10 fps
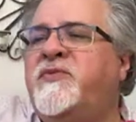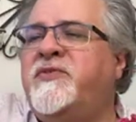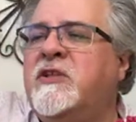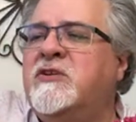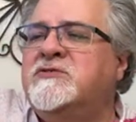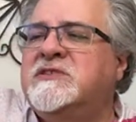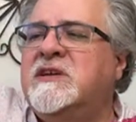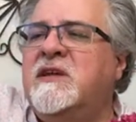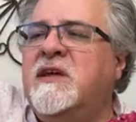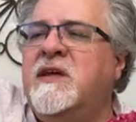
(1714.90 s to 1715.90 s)

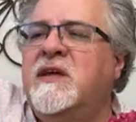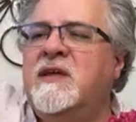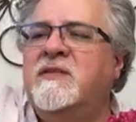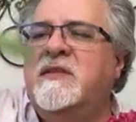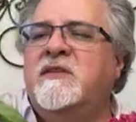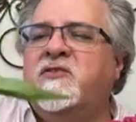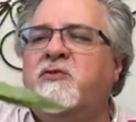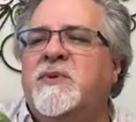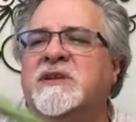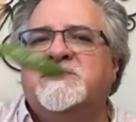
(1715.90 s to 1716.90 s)
Celosia in these little
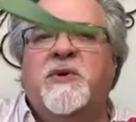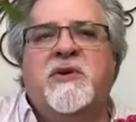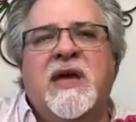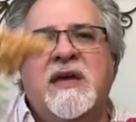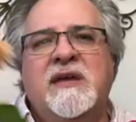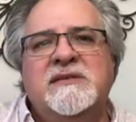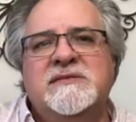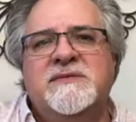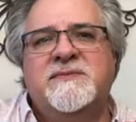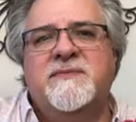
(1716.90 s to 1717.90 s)
mixed bouquets,